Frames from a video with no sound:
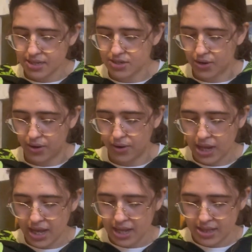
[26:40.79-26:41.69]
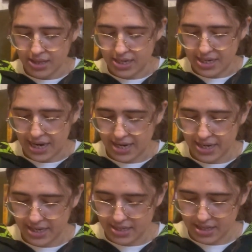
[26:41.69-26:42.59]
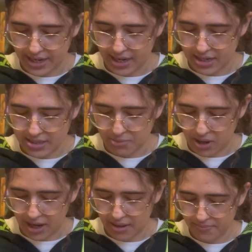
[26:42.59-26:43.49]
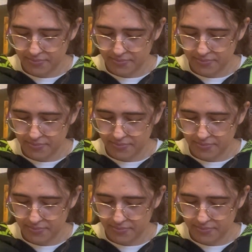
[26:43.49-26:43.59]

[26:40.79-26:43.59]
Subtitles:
So the dad is like a spy.